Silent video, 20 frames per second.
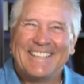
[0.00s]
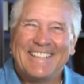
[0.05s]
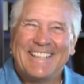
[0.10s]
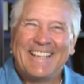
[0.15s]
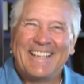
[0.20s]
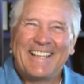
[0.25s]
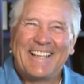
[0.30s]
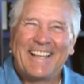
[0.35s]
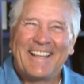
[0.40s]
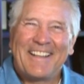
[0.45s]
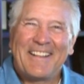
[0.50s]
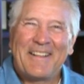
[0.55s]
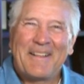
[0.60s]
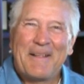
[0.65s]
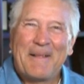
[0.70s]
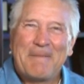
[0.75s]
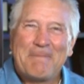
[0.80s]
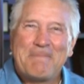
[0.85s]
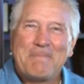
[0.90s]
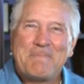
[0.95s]
NFL legend
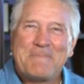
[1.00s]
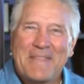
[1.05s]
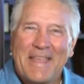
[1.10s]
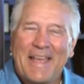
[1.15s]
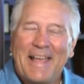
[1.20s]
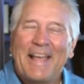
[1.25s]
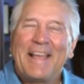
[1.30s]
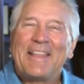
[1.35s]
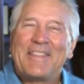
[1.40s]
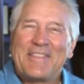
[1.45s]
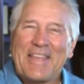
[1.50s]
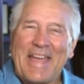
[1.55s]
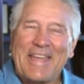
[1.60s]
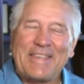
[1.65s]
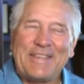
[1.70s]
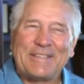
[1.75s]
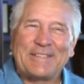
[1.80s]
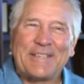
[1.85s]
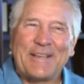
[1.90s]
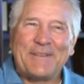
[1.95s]
Nolan Cromwell, thank, thank
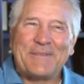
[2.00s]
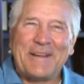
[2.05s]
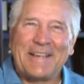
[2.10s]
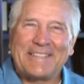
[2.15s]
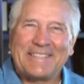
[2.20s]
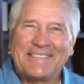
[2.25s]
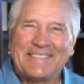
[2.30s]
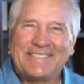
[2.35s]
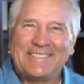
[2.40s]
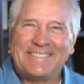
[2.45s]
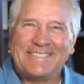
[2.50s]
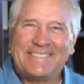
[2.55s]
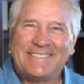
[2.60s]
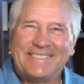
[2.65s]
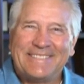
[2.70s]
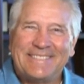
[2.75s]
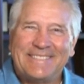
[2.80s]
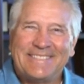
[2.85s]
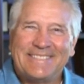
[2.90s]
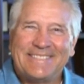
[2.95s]
you so you much so for much. your time,
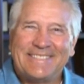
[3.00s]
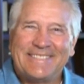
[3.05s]
sir.